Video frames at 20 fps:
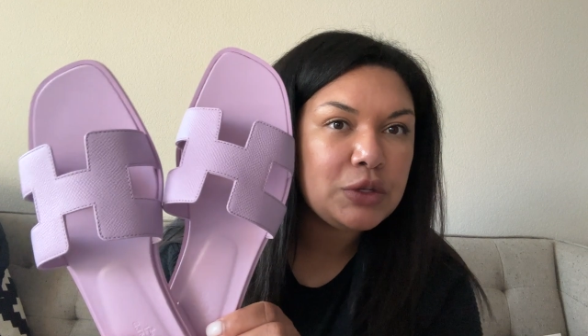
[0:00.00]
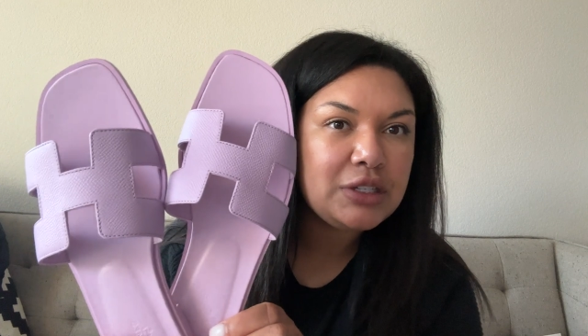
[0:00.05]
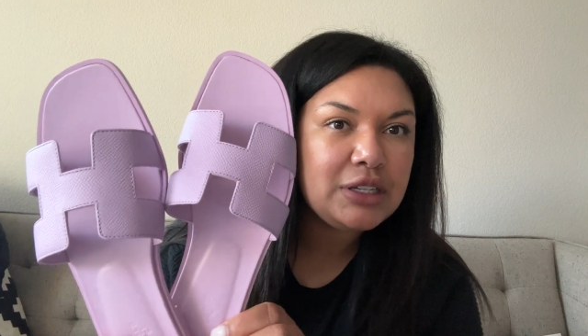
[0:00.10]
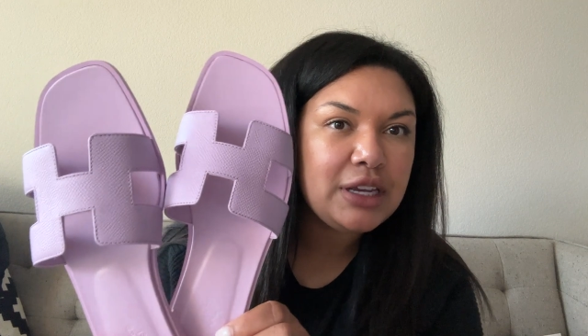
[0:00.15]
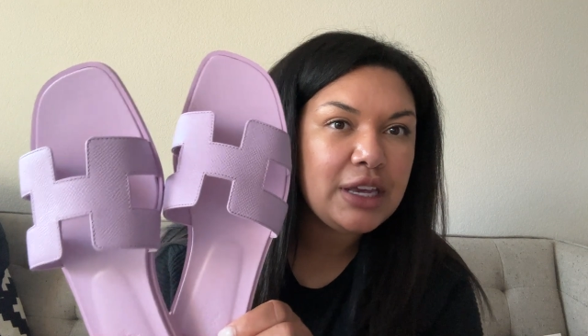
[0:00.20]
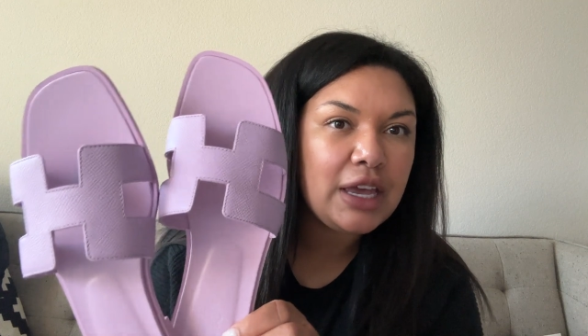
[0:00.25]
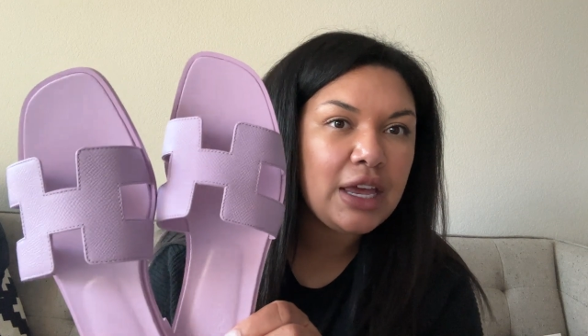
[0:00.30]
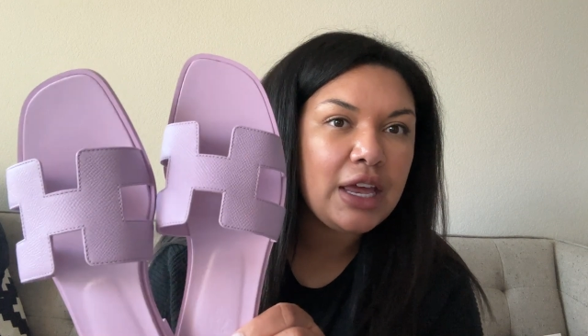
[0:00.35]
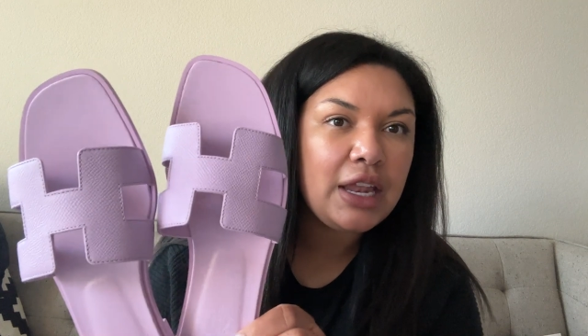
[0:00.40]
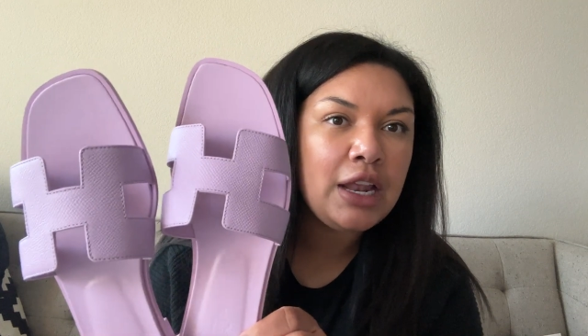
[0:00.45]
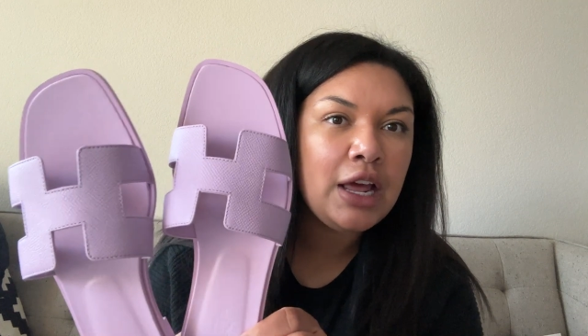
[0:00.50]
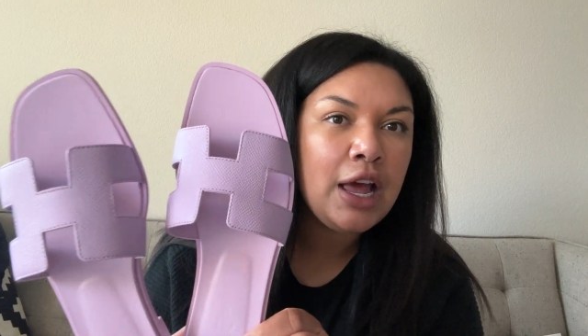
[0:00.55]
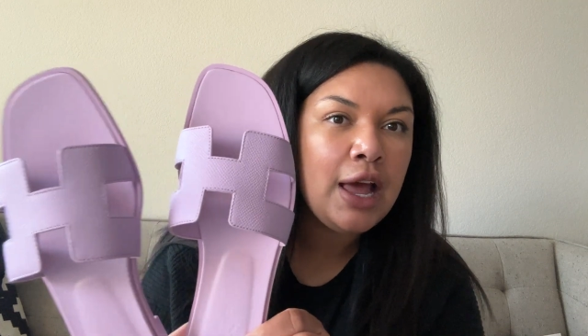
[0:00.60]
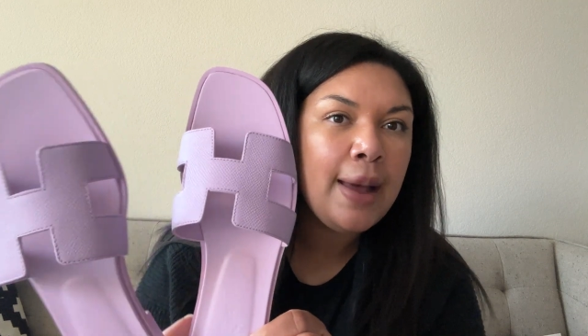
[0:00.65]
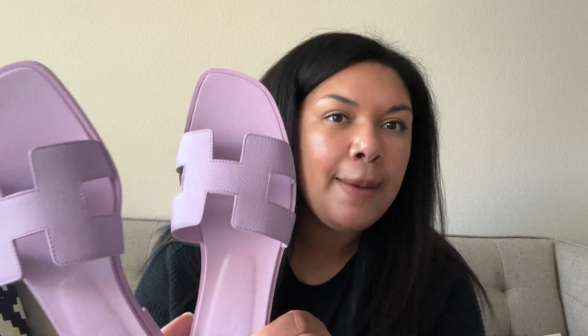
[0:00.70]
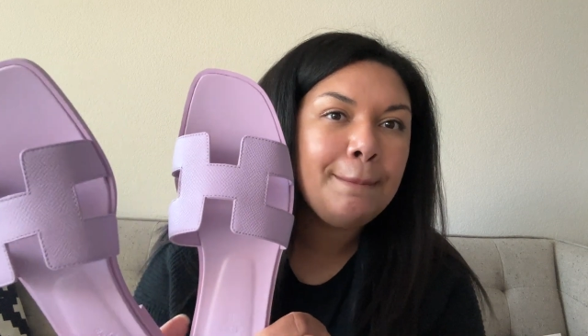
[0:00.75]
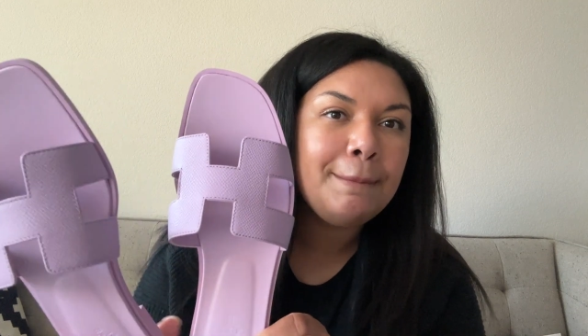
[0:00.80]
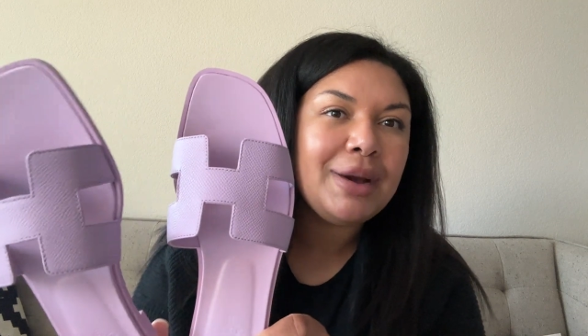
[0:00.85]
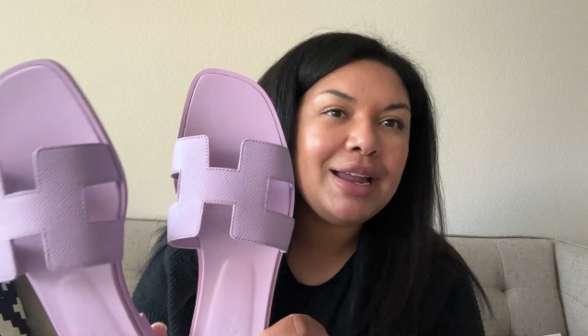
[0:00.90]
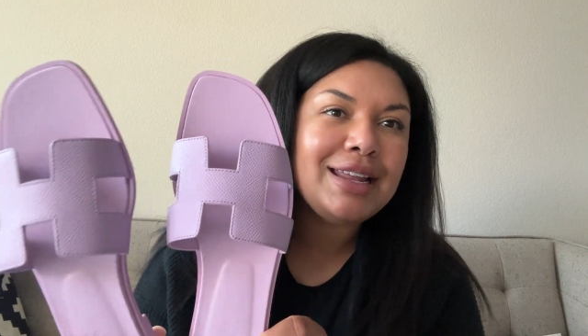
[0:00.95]
skin,
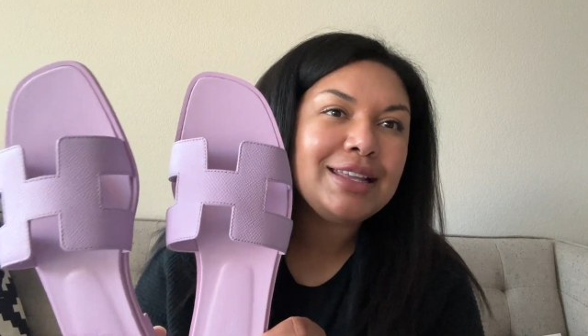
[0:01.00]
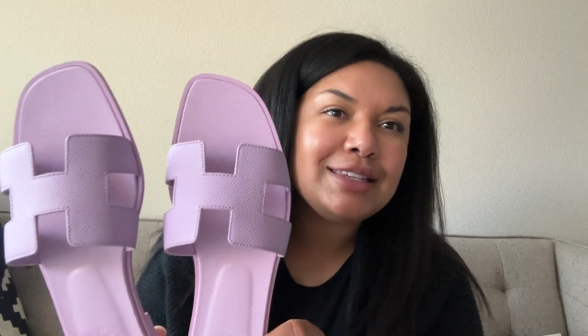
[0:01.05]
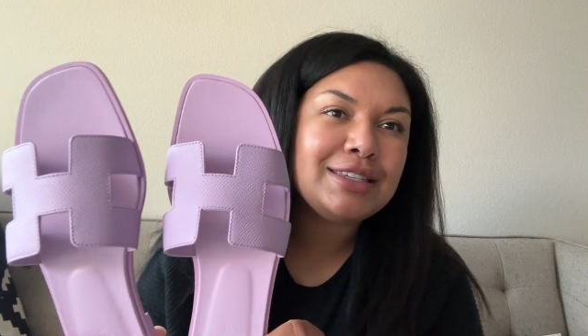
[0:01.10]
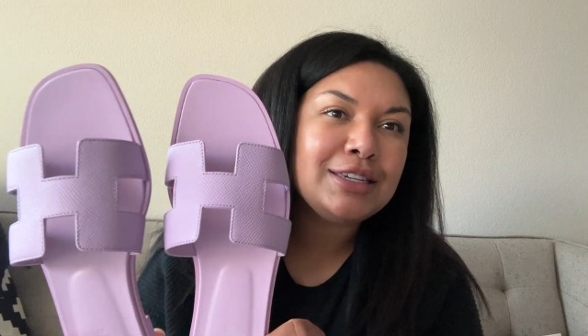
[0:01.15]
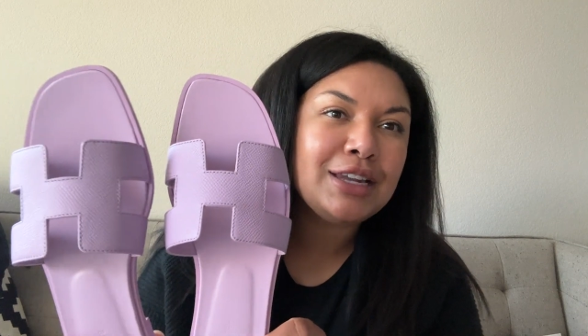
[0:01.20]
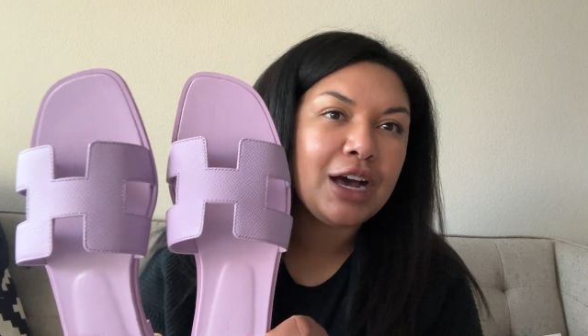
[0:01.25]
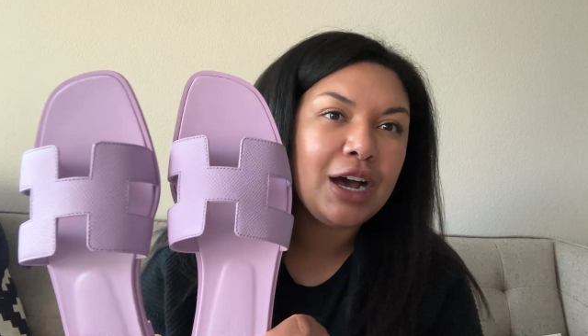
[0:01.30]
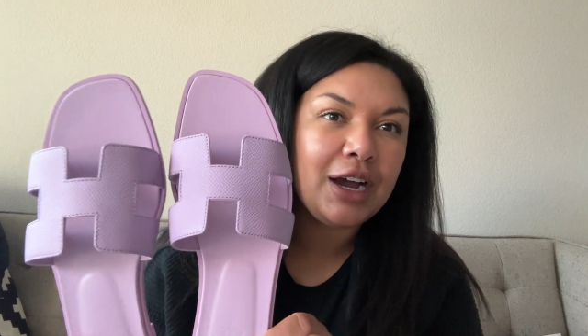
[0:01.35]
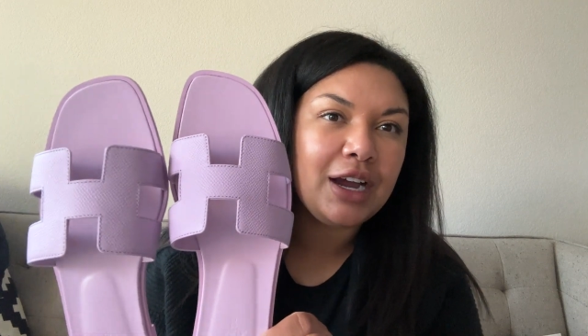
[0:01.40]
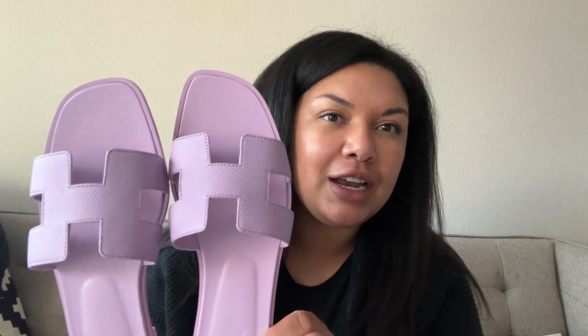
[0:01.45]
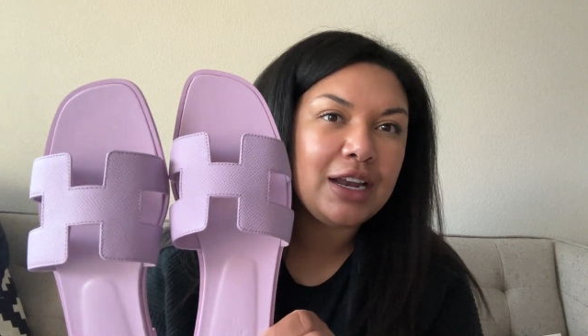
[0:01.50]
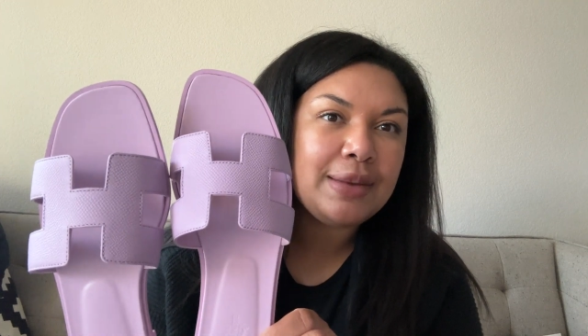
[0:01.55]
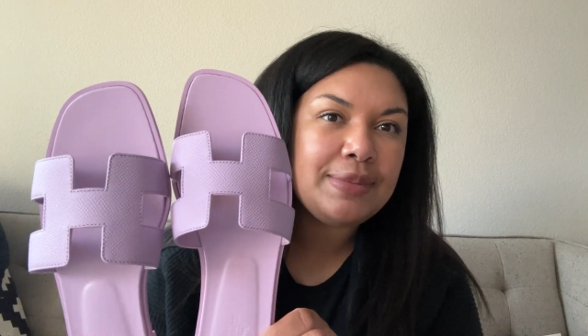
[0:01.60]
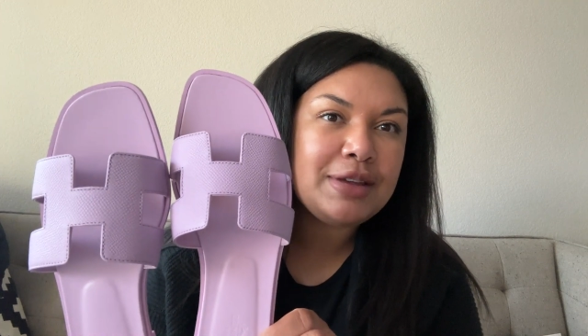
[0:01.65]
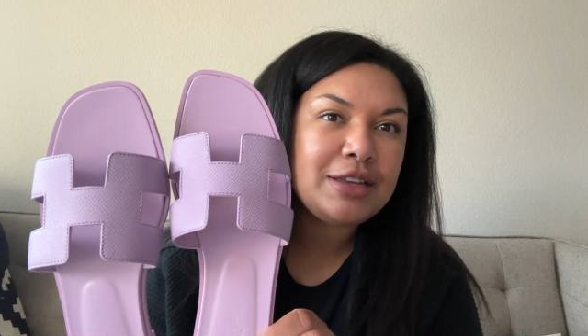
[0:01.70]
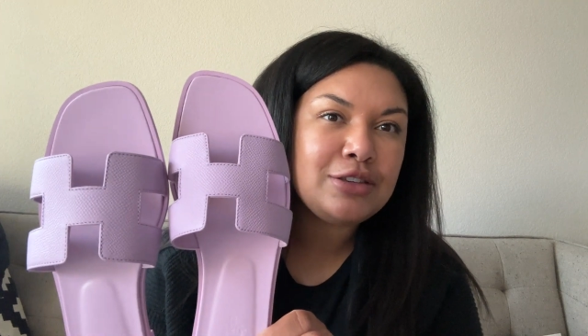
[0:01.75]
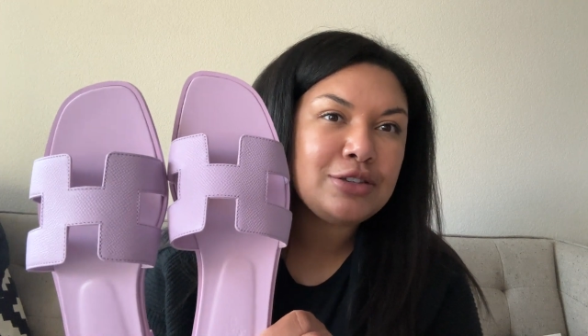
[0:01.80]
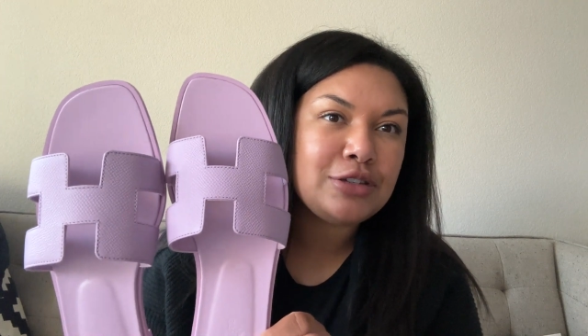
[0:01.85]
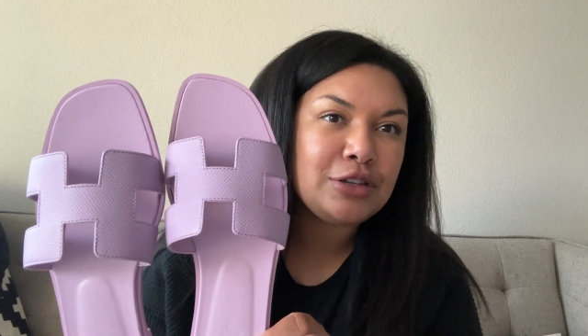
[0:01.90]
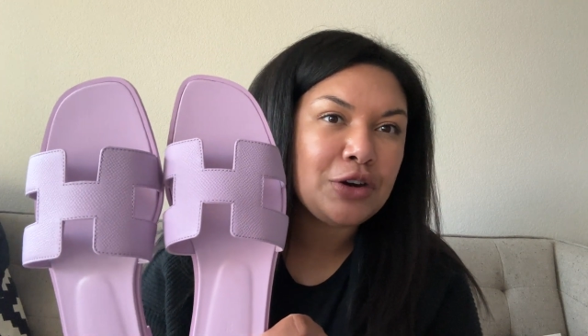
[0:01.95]
but it's not going to be
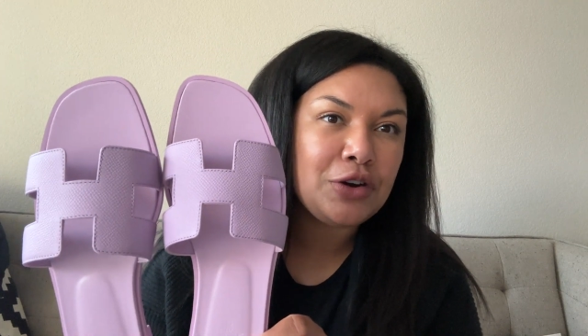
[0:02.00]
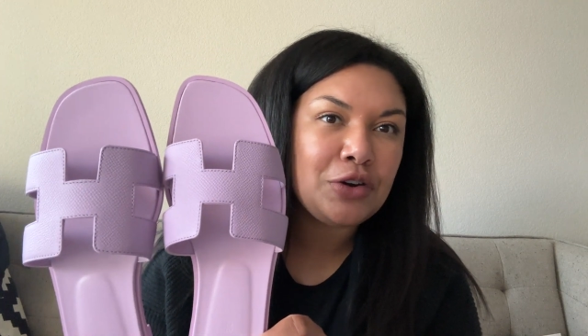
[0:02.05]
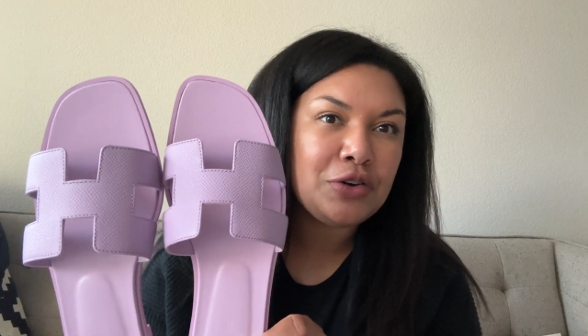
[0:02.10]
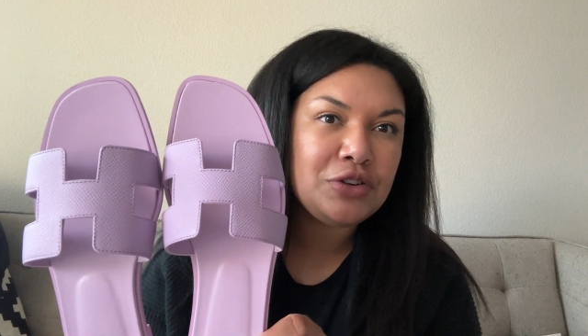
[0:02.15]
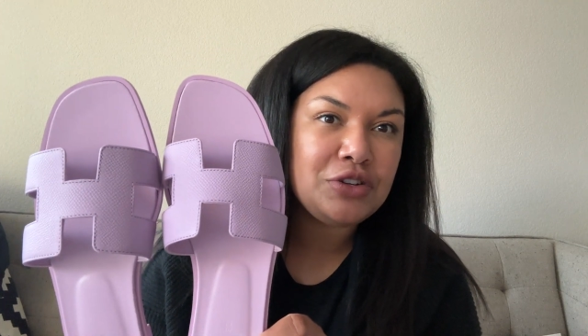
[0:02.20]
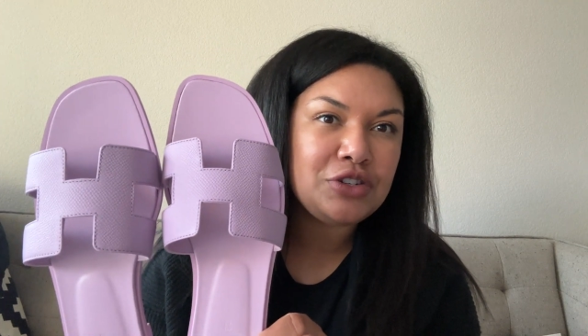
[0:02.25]
so